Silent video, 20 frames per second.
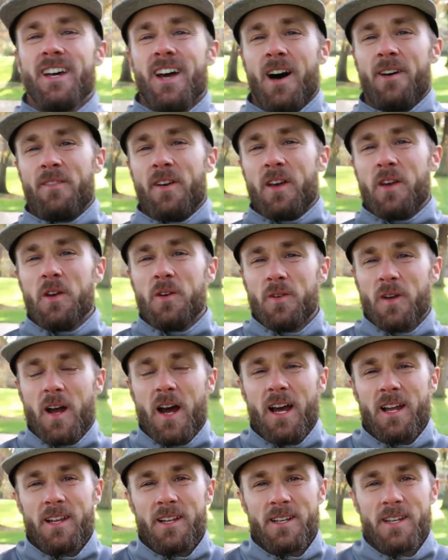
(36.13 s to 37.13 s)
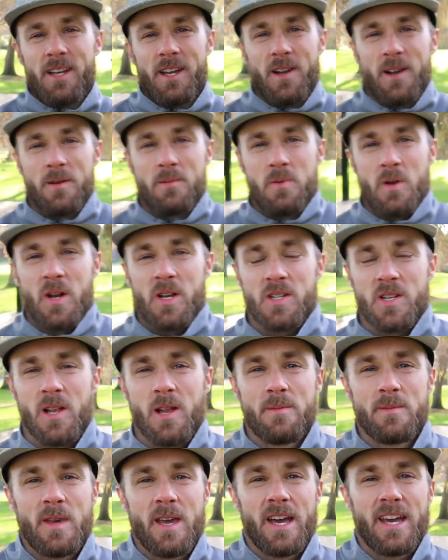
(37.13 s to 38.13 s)
on Vancouver Island here in British
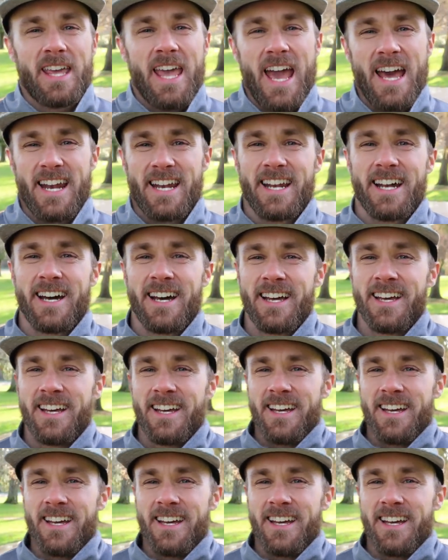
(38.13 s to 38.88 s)
Columbia, Canada.